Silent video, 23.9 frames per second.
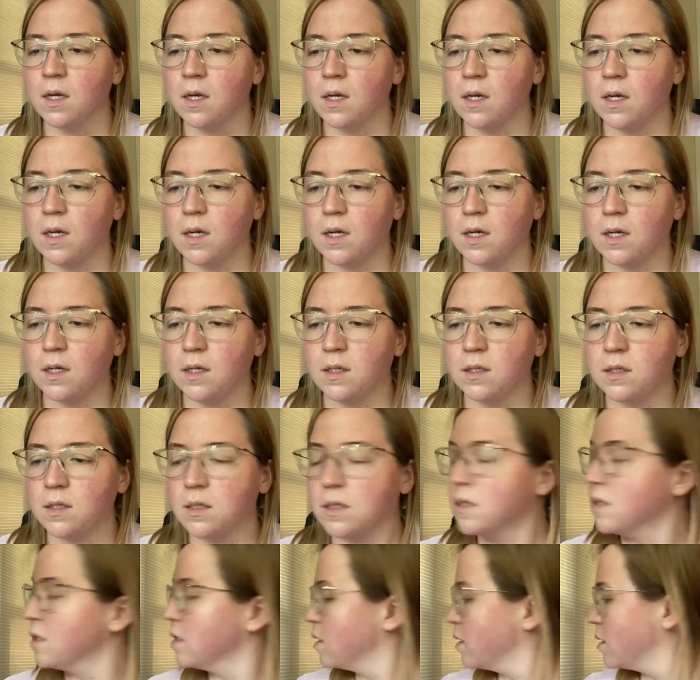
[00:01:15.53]

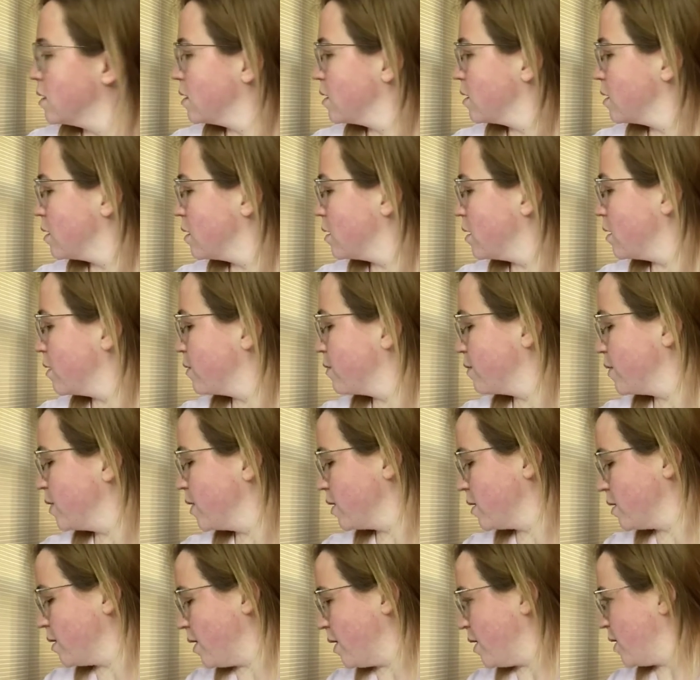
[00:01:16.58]
And I
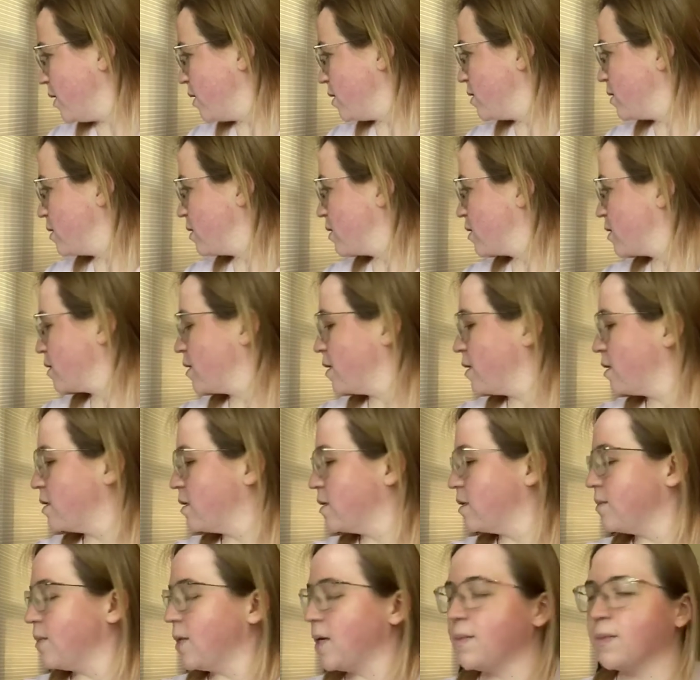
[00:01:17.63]
realized
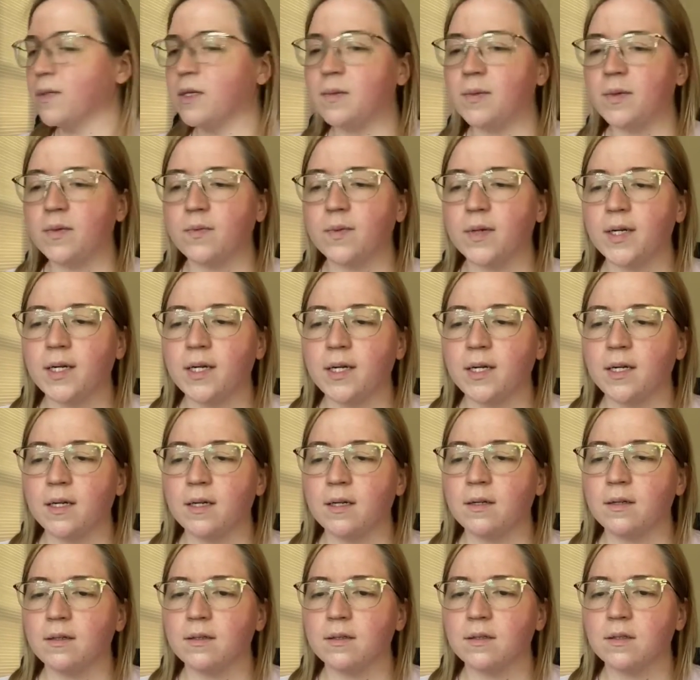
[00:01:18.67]
I'm going to be
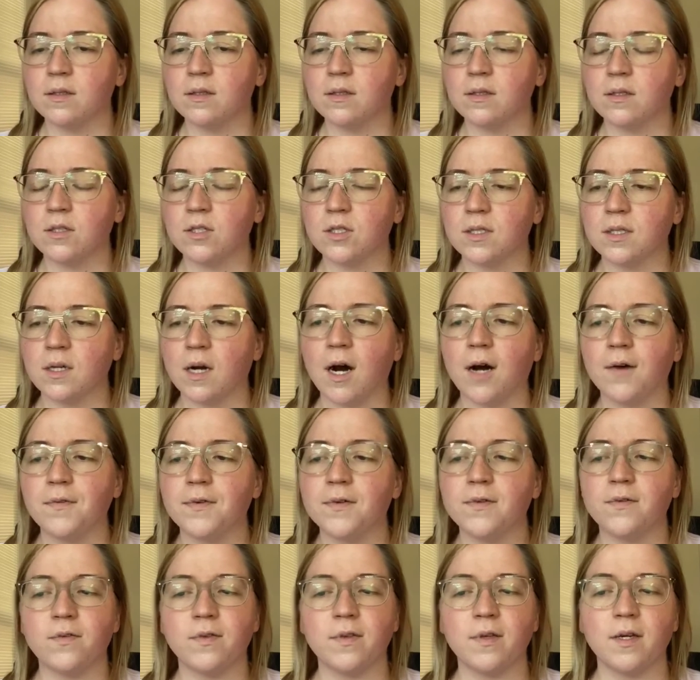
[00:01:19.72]
reading just off
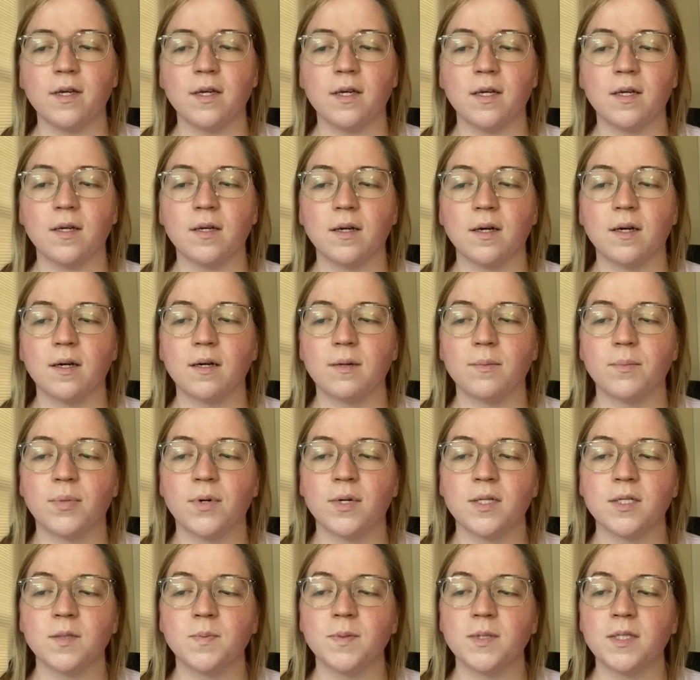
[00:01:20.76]
of the
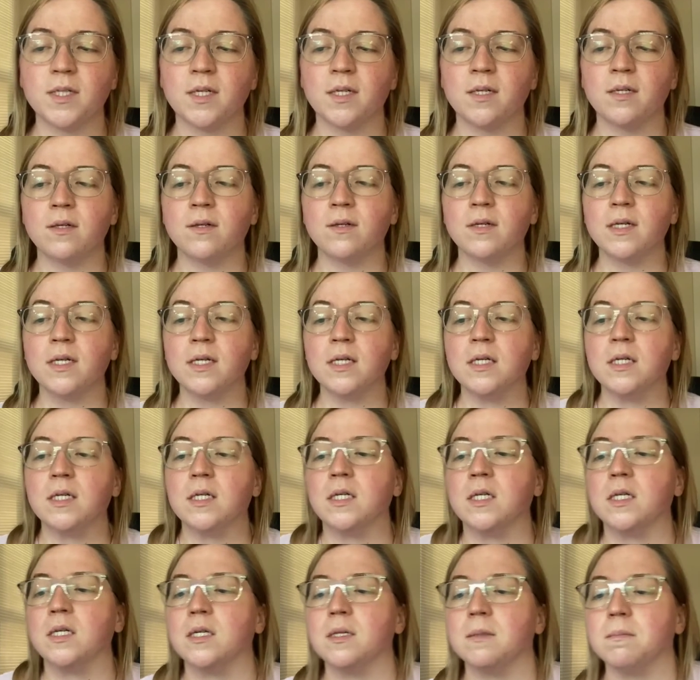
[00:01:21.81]

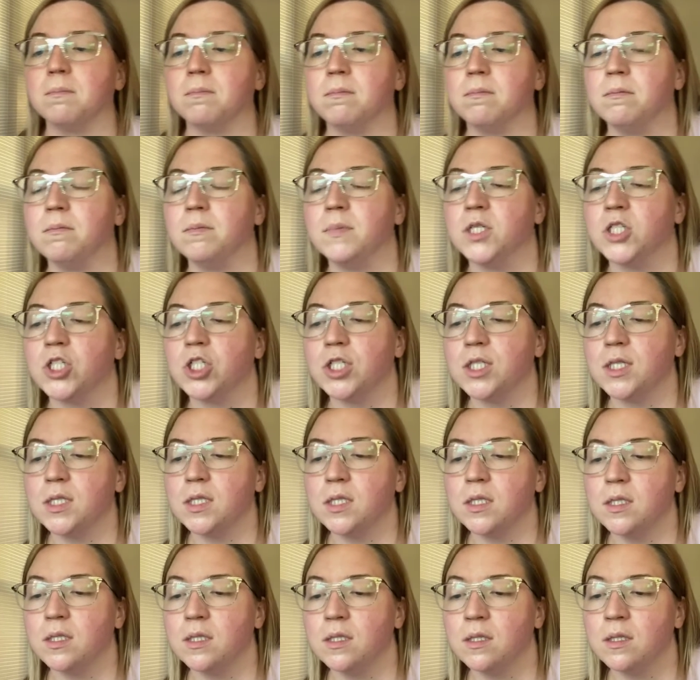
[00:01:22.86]
Presbyterian
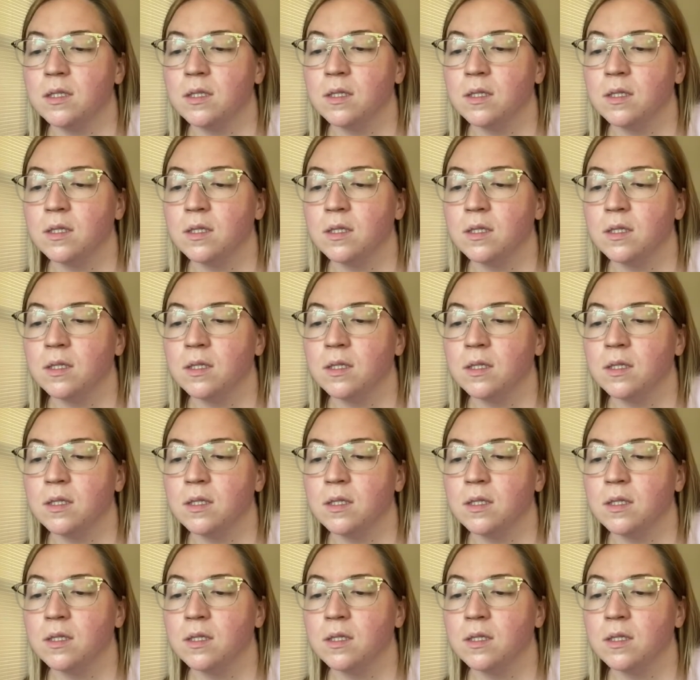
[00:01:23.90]
Mission